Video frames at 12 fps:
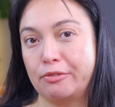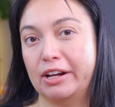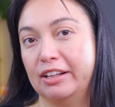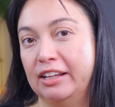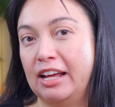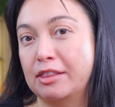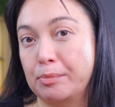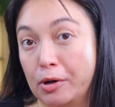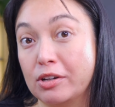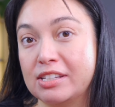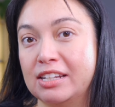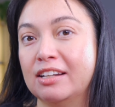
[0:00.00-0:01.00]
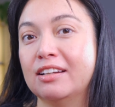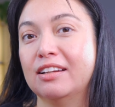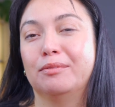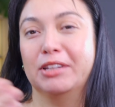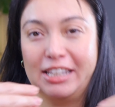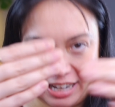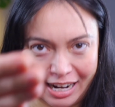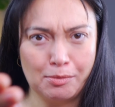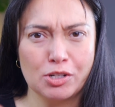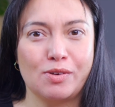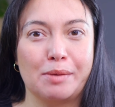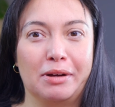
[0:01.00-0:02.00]
directly at the person, but the
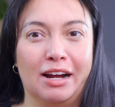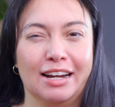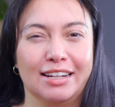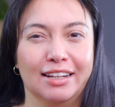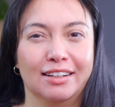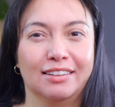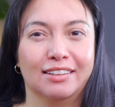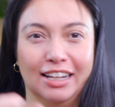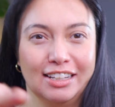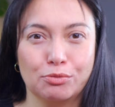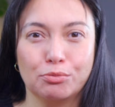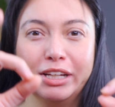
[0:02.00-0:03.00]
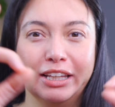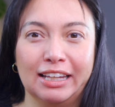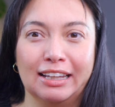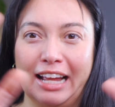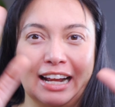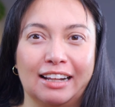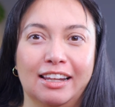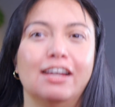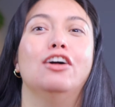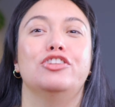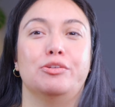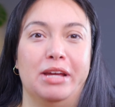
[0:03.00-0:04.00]
camera's right behind it. It's really like
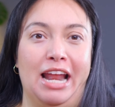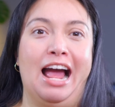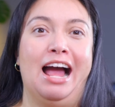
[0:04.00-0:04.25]
the ultimate